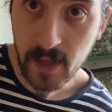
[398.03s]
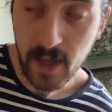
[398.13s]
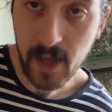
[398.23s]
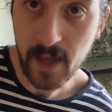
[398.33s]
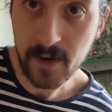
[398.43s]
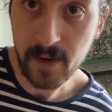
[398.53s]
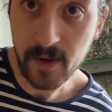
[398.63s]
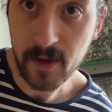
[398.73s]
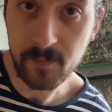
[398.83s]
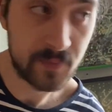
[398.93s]
and
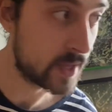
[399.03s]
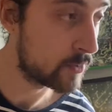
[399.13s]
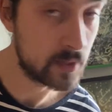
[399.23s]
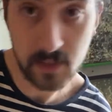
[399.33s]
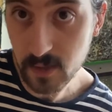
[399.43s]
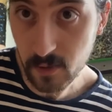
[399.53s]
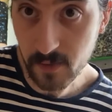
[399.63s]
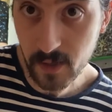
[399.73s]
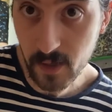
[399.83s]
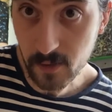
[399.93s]
can't wait to see your
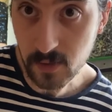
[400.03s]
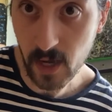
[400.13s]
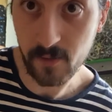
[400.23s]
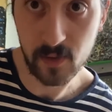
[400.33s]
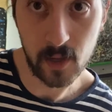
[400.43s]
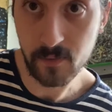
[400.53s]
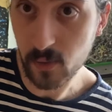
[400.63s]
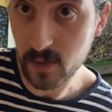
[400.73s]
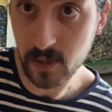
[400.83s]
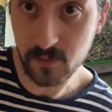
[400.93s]
videos. I've loved the
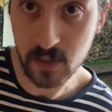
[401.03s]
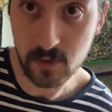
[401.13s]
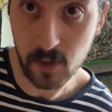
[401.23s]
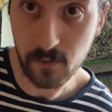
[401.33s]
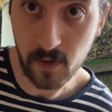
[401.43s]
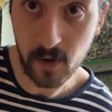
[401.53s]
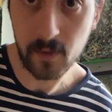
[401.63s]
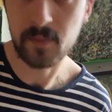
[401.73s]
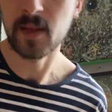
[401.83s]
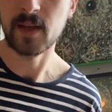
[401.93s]
ones I've seen so
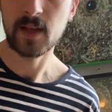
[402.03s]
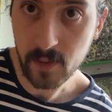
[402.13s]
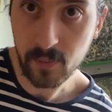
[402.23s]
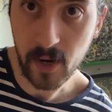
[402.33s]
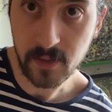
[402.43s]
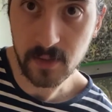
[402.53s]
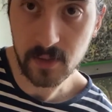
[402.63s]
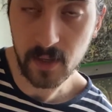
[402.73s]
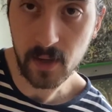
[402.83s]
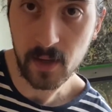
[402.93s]
far. Keep
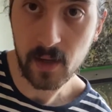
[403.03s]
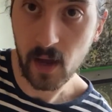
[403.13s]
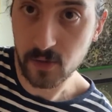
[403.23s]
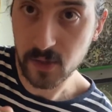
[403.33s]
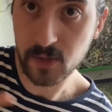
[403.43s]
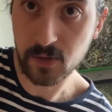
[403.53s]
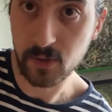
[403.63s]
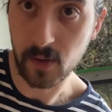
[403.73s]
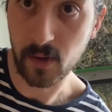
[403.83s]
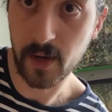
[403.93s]
practicing. I'll see you soon,
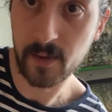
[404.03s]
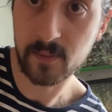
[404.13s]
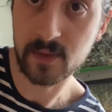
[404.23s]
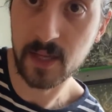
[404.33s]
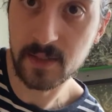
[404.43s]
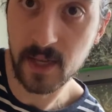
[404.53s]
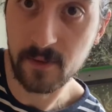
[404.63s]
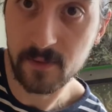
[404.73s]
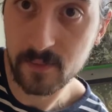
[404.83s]
all right? Stay safe.